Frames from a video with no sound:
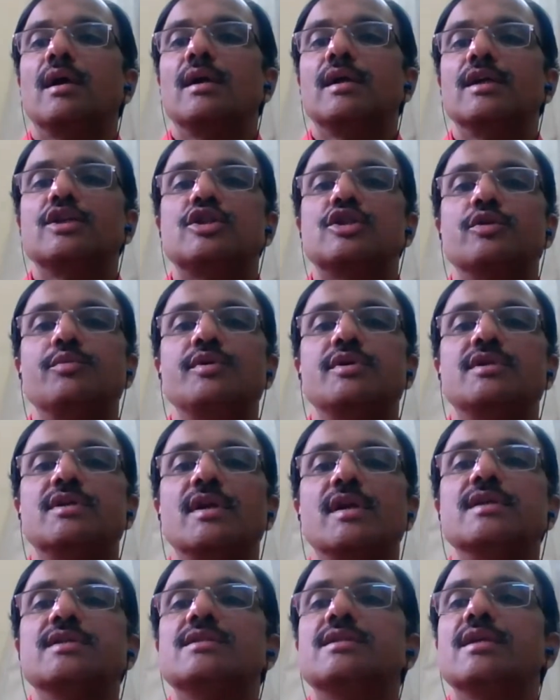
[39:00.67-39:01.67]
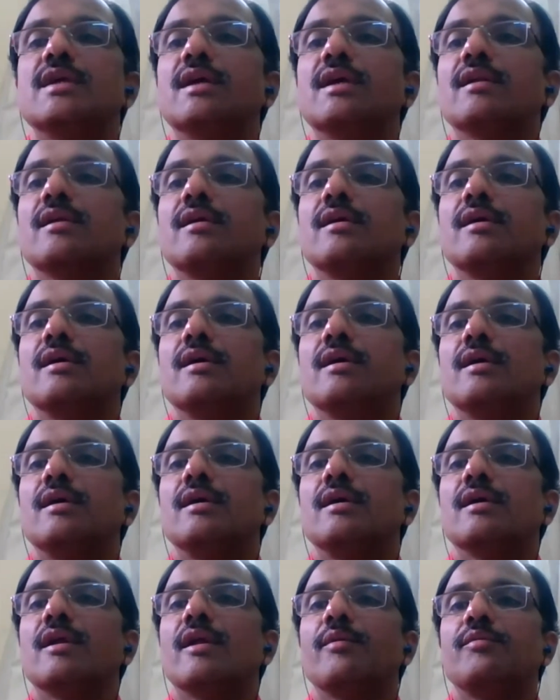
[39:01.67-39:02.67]
distribution is there.
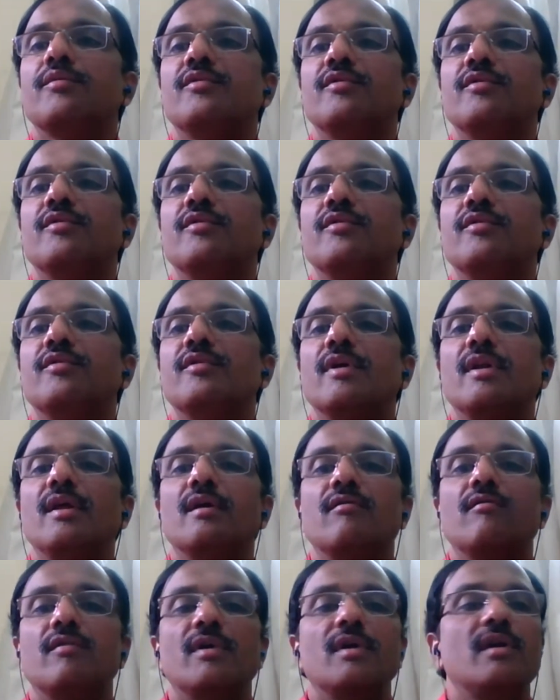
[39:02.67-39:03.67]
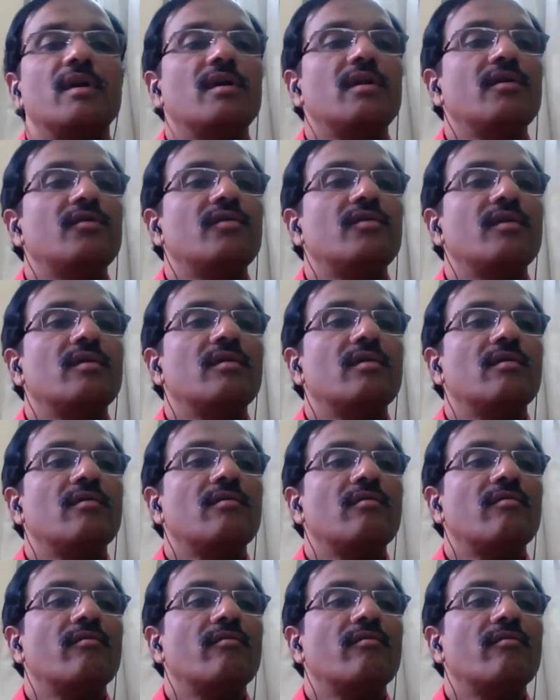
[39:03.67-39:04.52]
Here I'm sharing where it is in